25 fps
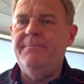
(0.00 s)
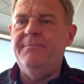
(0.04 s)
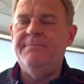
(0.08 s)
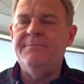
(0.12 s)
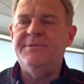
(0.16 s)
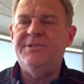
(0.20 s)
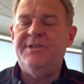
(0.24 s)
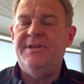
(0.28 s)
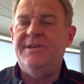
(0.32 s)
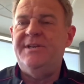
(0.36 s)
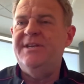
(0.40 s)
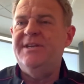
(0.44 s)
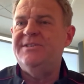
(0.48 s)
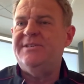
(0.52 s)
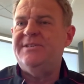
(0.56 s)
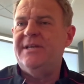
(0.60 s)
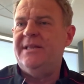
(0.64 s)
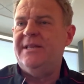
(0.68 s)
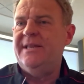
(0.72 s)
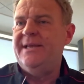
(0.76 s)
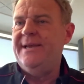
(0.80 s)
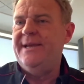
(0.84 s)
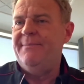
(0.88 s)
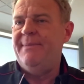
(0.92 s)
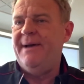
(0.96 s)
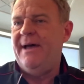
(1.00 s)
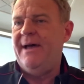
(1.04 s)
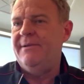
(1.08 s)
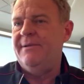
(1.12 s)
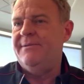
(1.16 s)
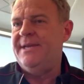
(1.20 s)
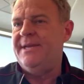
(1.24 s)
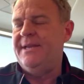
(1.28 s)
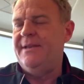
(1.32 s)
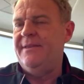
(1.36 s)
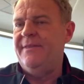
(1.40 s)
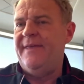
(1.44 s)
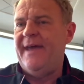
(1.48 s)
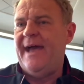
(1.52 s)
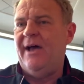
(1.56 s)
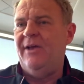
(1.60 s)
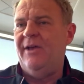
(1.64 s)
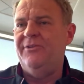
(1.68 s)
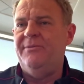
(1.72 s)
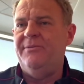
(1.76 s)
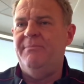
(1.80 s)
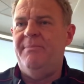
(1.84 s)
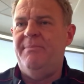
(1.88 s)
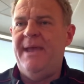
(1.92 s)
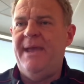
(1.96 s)
Statistically, about
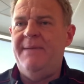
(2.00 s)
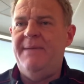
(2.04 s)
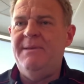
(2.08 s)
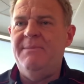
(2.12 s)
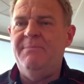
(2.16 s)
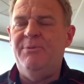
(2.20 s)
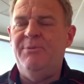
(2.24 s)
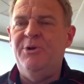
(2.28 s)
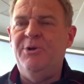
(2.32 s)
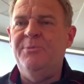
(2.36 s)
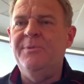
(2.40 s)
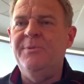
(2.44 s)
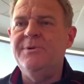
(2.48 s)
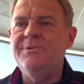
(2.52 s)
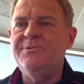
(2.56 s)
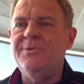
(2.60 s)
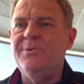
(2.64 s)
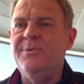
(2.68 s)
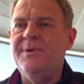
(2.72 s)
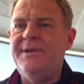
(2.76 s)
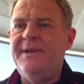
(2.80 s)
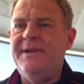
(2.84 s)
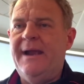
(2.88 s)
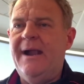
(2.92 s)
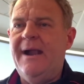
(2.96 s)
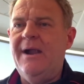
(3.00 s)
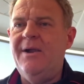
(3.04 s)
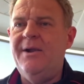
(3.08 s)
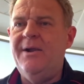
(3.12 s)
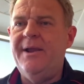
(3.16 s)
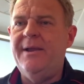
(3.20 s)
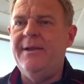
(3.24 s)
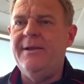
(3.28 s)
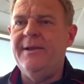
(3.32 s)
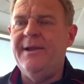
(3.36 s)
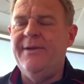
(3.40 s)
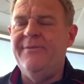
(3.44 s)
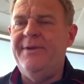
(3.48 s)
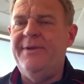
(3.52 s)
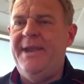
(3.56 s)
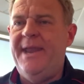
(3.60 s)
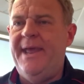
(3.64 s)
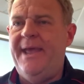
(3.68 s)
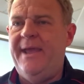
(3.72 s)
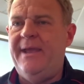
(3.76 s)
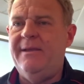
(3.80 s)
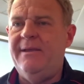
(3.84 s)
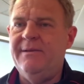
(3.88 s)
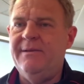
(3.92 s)
10,000 baby boomers are retiring every day.